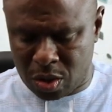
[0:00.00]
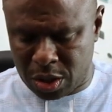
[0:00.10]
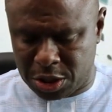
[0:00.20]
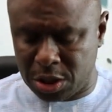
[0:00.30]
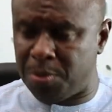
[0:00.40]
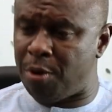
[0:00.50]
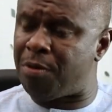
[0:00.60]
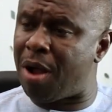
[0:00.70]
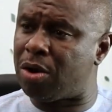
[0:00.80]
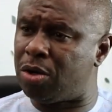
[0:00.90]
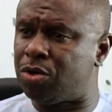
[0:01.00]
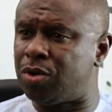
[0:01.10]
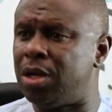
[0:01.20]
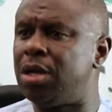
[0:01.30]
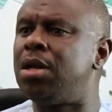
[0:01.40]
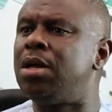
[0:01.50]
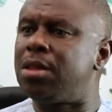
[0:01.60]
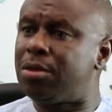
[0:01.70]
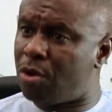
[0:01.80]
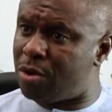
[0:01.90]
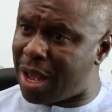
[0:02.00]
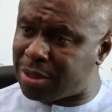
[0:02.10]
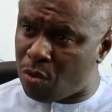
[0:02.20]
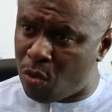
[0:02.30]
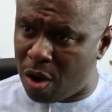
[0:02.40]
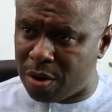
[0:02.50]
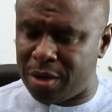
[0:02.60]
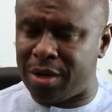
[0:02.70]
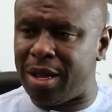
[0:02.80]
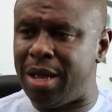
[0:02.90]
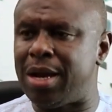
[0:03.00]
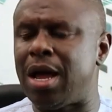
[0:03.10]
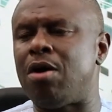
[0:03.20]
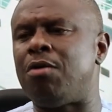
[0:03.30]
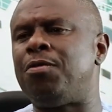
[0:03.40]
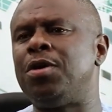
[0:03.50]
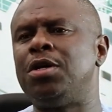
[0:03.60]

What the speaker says: the GDP of our country. So that's one, the area of